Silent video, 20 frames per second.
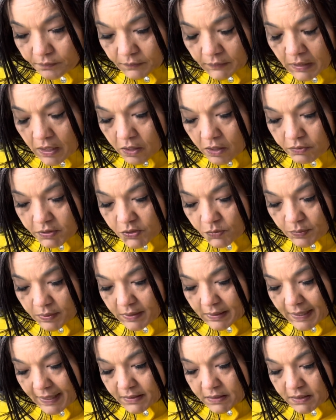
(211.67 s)
I always
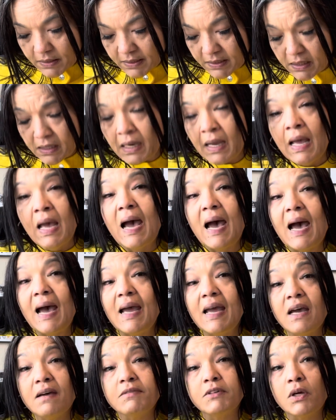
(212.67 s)
like to see. I
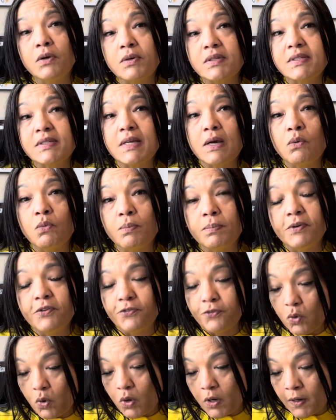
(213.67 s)
have noticed that
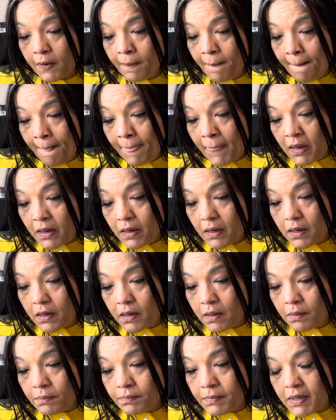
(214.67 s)
before
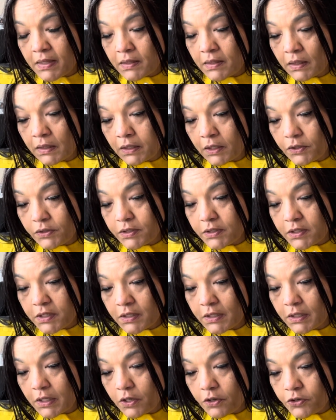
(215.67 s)
in the closing
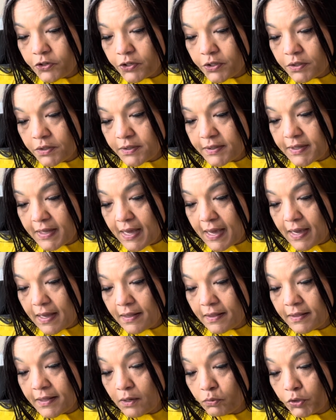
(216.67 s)
disclosures that
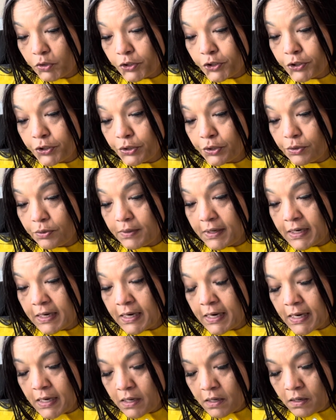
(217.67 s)
there were 2 in
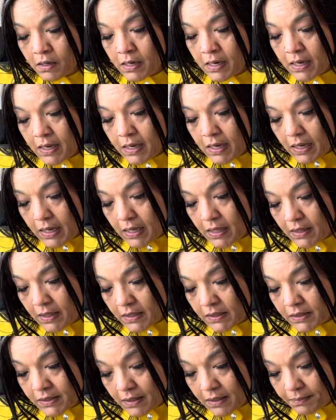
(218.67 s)
here, and
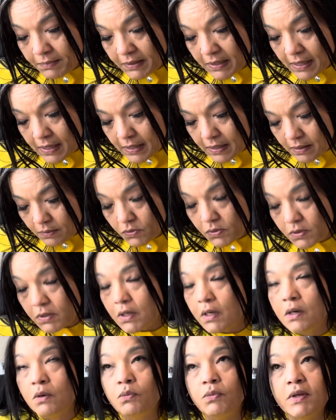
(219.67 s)
then sometimes
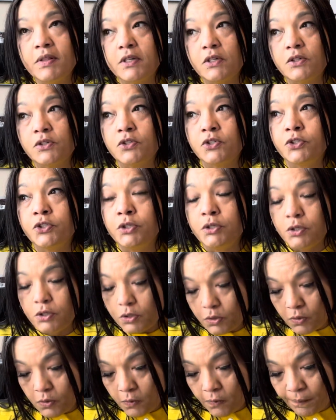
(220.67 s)
when there's
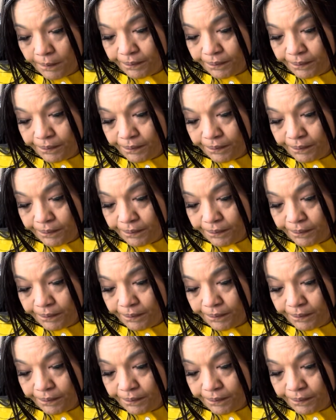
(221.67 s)
2.